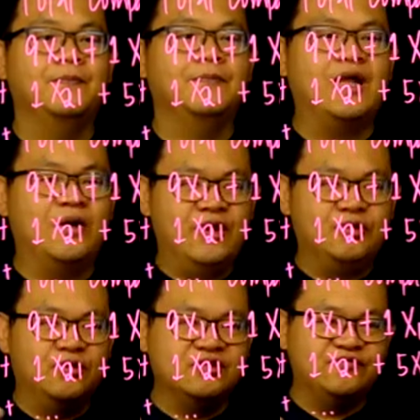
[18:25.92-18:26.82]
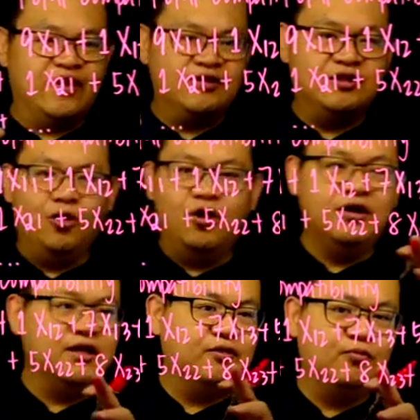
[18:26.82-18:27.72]
Now, I know it's very long.
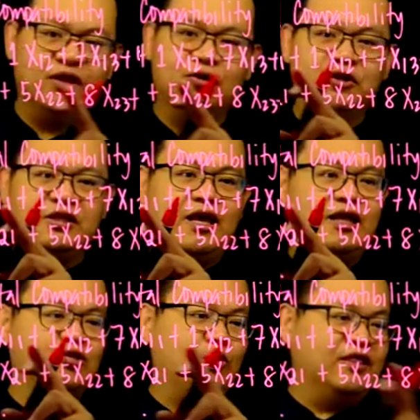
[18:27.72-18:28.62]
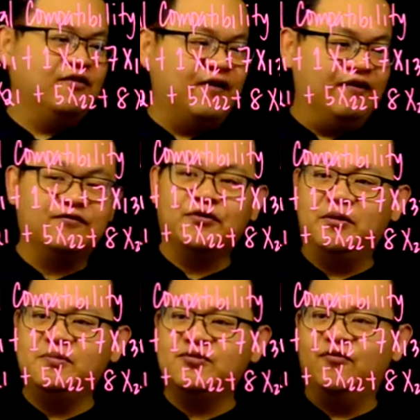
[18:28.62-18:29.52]
It will contain 25
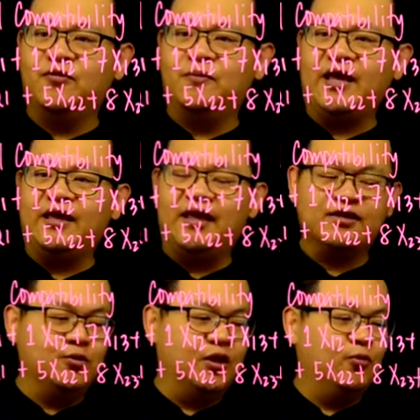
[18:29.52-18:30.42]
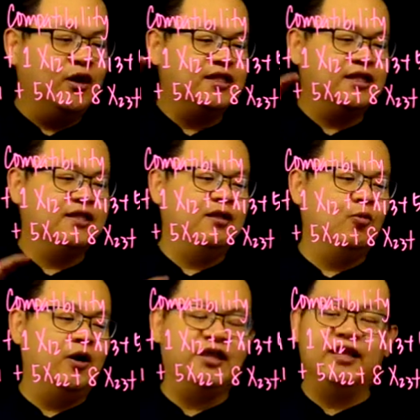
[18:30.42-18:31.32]
terms, so from 9x11 until
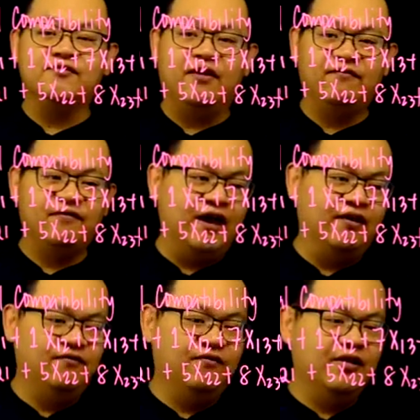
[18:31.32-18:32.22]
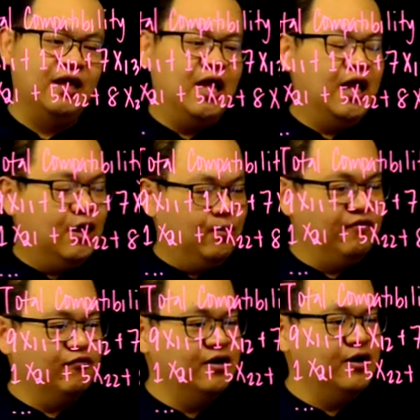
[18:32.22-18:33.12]
1x55.
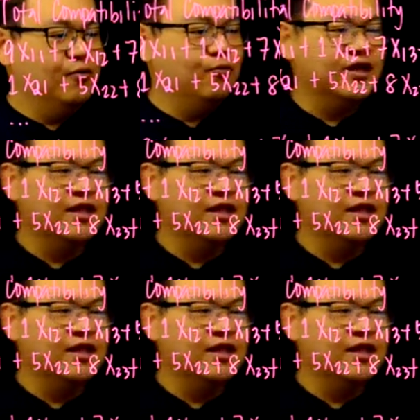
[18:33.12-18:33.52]
However, we can